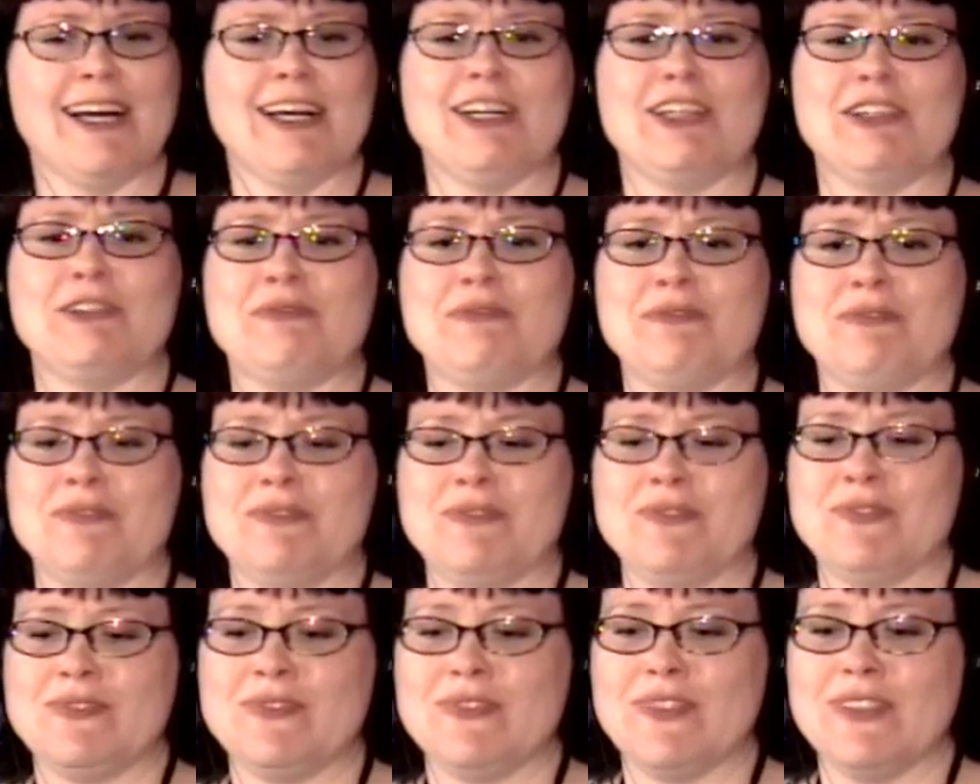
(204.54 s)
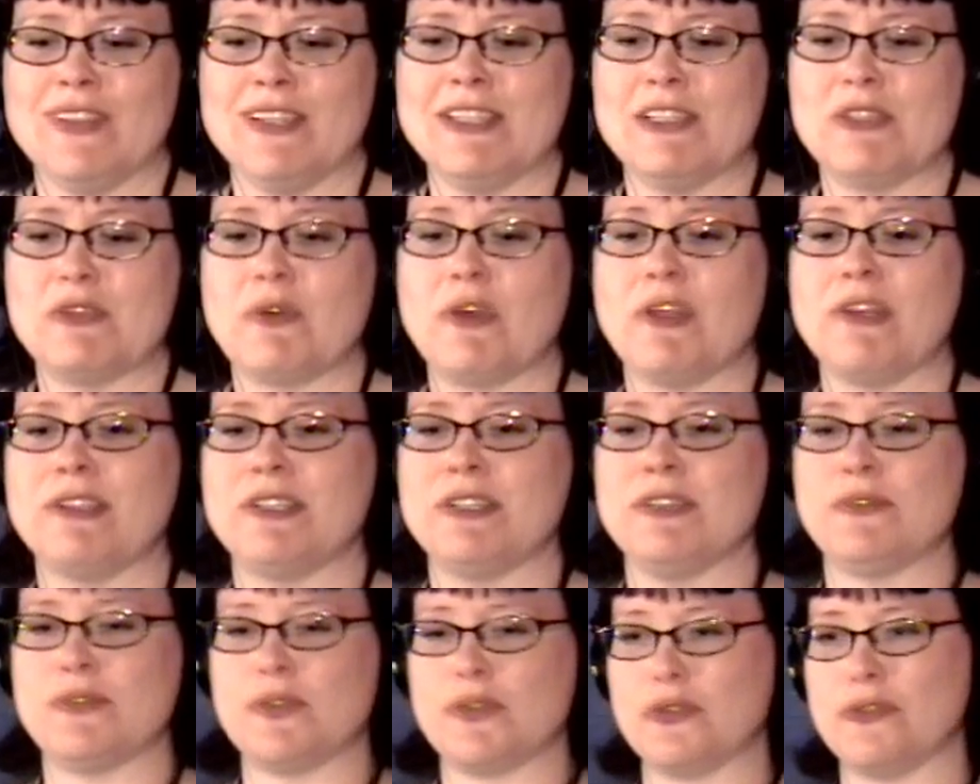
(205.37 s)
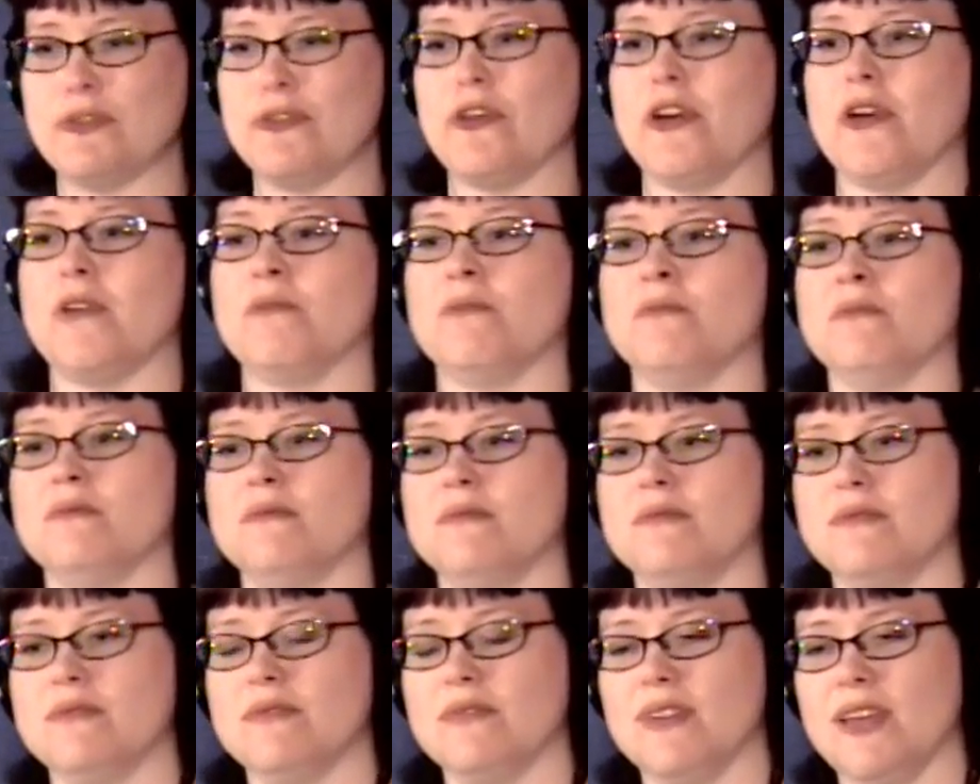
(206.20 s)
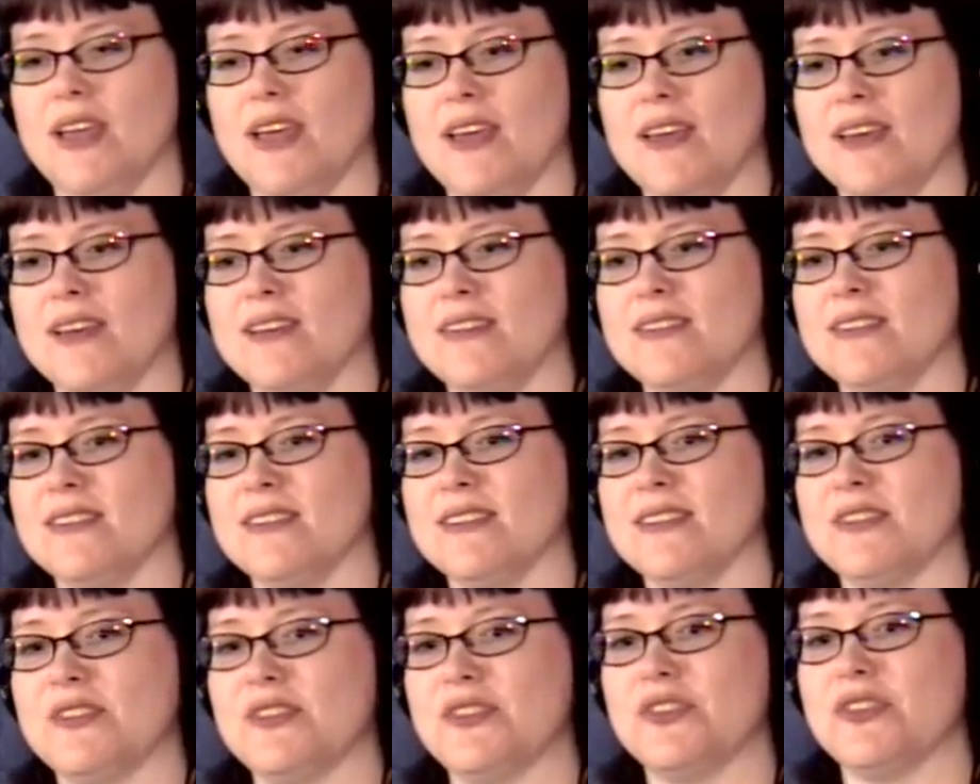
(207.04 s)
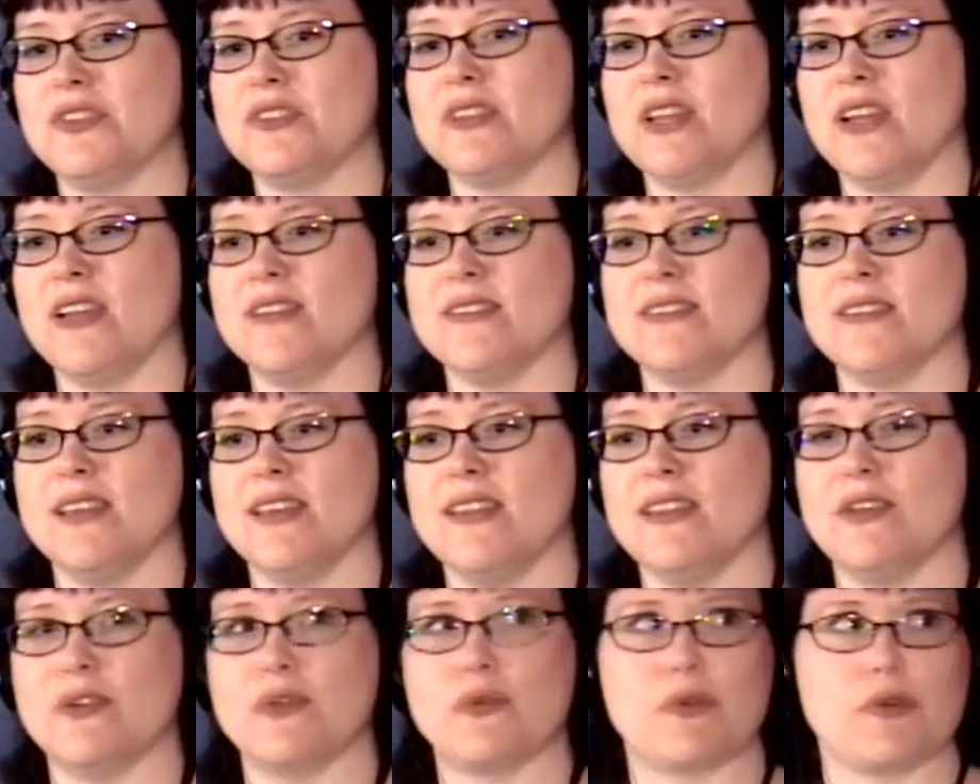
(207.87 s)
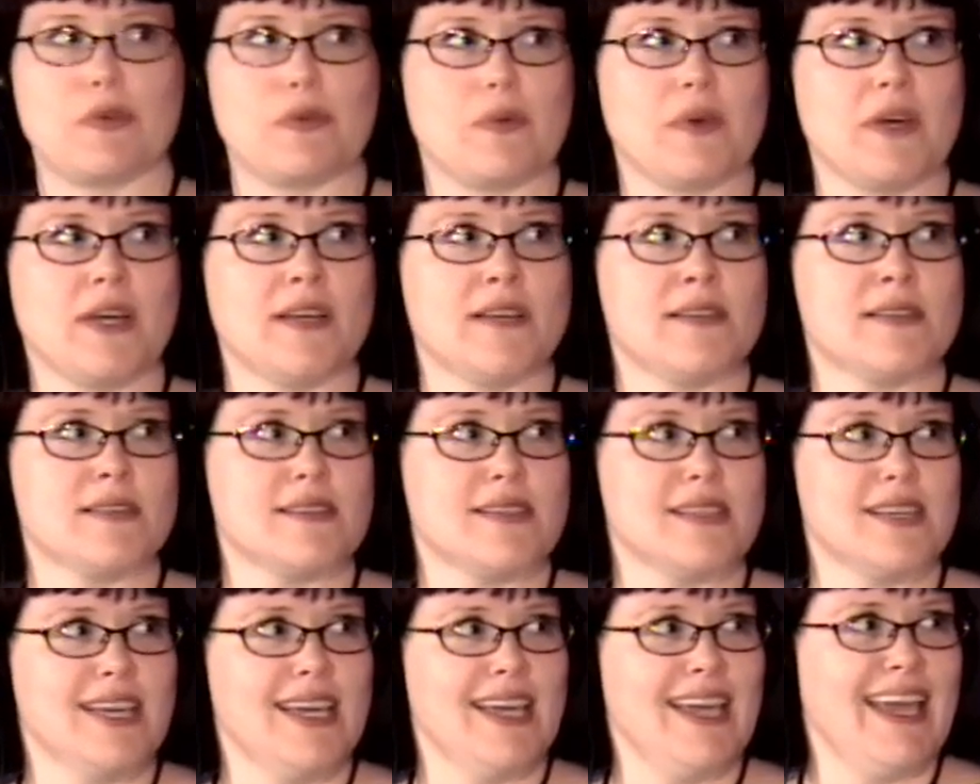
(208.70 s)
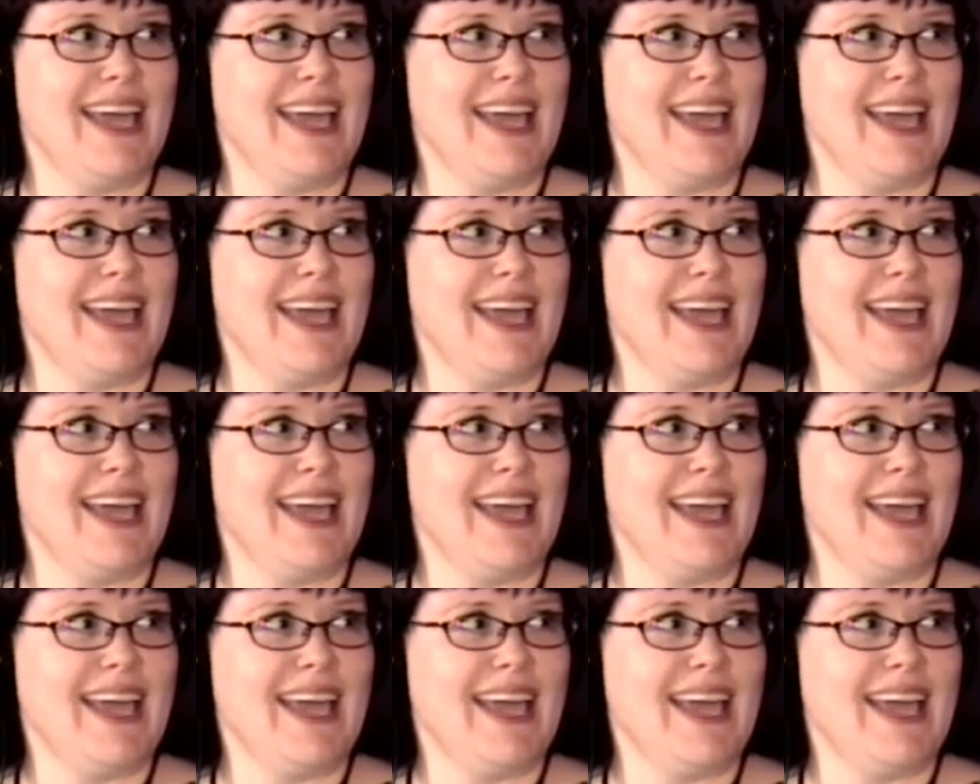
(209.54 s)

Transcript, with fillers: um, these relatives are from, uh, let's just not say the Northwest.